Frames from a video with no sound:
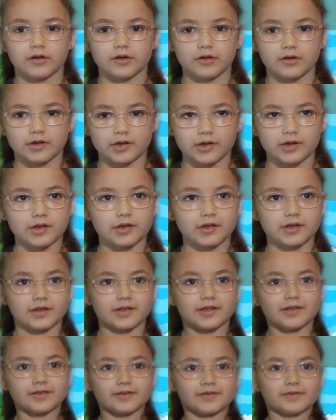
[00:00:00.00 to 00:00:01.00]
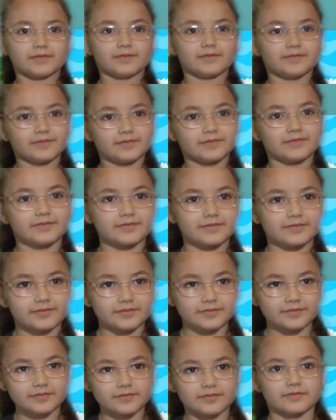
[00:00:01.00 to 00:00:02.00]

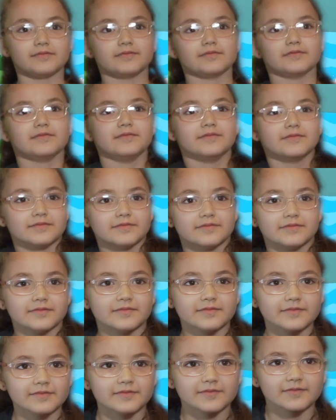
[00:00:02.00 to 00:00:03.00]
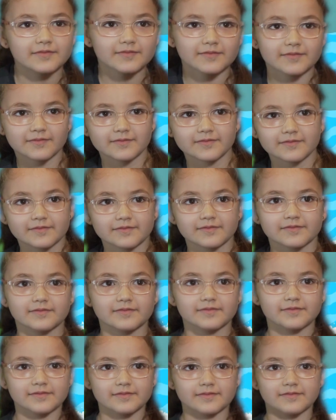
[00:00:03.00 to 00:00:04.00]

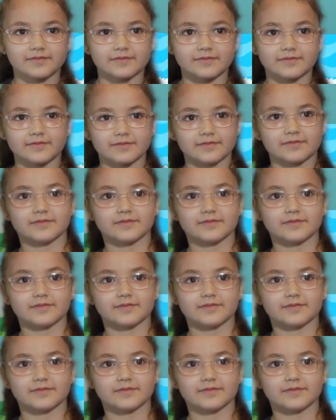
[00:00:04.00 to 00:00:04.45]
(silent)